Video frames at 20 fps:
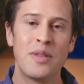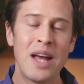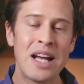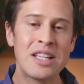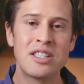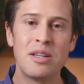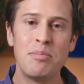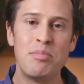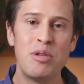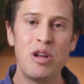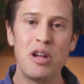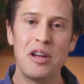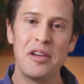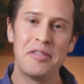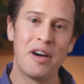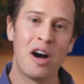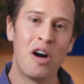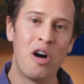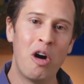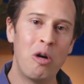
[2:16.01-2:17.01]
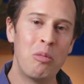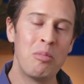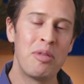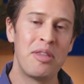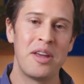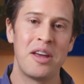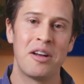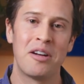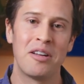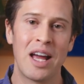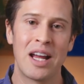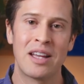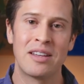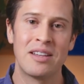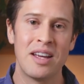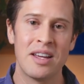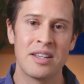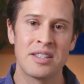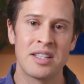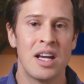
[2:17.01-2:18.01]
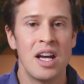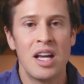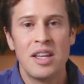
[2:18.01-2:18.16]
That's the beauty of a home theater like this.